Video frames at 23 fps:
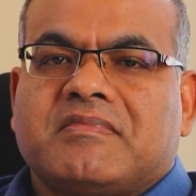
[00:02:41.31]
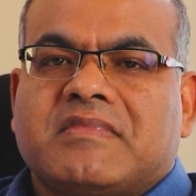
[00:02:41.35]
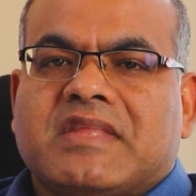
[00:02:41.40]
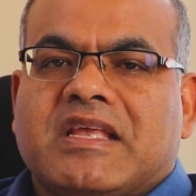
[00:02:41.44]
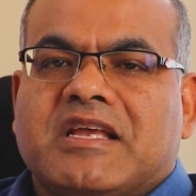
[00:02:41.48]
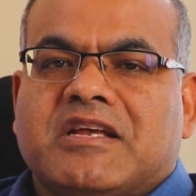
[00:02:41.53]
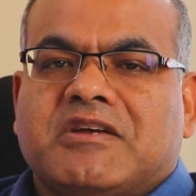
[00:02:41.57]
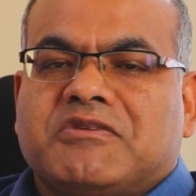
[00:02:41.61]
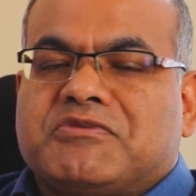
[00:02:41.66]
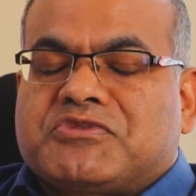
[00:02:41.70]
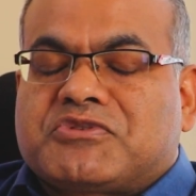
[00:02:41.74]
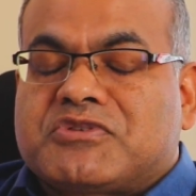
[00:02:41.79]
I
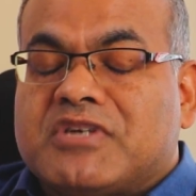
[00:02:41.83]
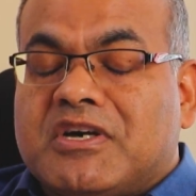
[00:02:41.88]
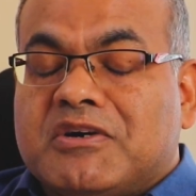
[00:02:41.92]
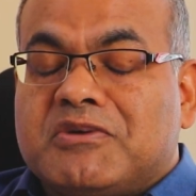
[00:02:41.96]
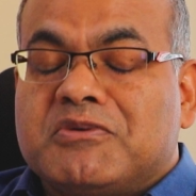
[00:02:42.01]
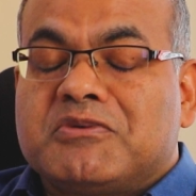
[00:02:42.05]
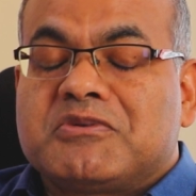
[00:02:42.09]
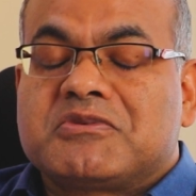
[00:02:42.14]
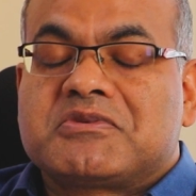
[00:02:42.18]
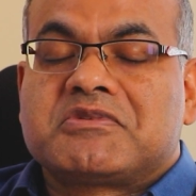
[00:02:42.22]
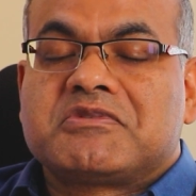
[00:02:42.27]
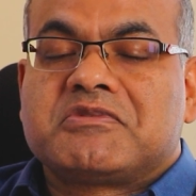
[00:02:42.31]
have
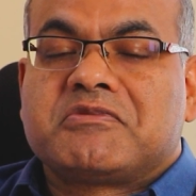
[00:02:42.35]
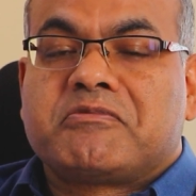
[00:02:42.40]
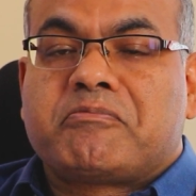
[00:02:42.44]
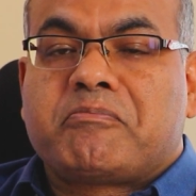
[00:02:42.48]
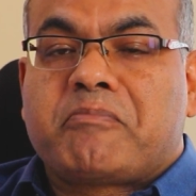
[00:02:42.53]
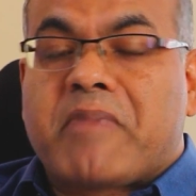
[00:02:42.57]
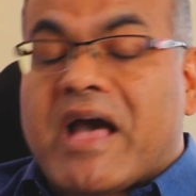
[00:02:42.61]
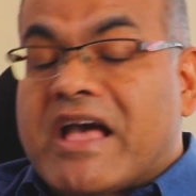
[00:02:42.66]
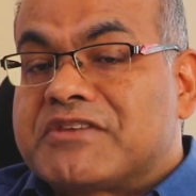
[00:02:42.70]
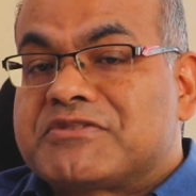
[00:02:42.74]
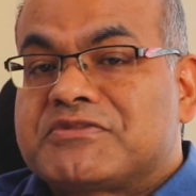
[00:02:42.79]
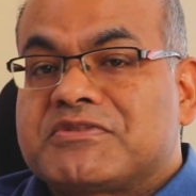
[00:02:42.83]
struggled to
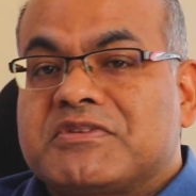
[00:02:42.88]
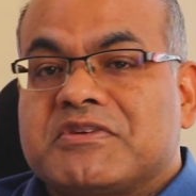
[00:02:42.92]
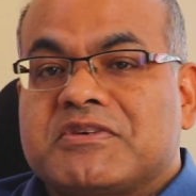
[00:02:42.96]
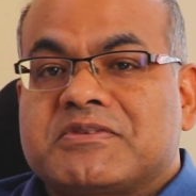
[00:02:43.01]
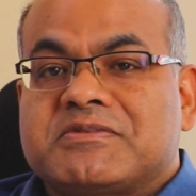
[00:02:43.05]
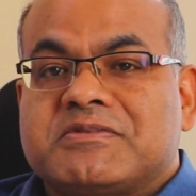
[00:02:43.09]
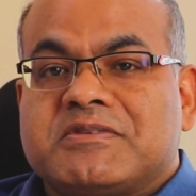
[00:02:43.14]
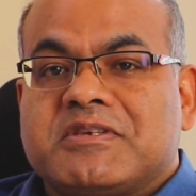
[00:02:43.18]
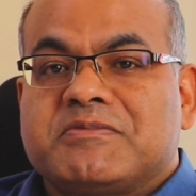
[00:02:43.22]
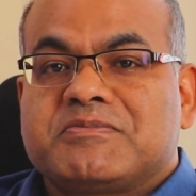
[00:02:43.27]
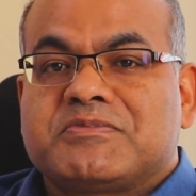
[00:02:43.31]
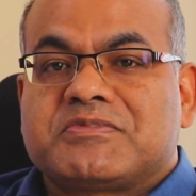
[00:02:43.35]
pass the
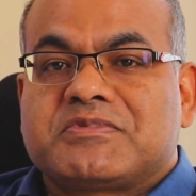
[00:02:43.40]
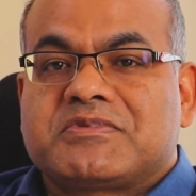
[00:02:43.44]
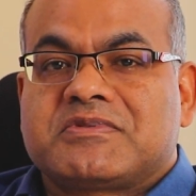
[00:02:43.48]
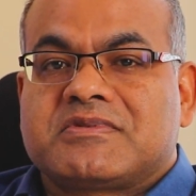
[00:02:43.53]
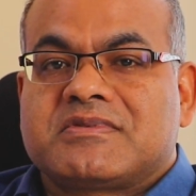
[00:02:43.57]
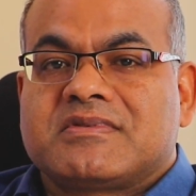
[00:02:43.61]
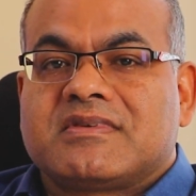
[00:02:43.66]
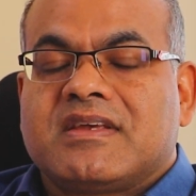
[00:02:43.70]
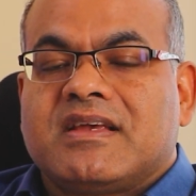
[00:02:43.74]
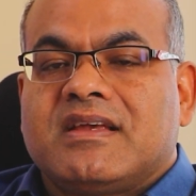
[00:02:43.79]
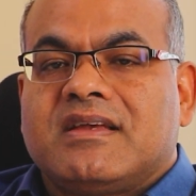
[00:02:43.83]
exams,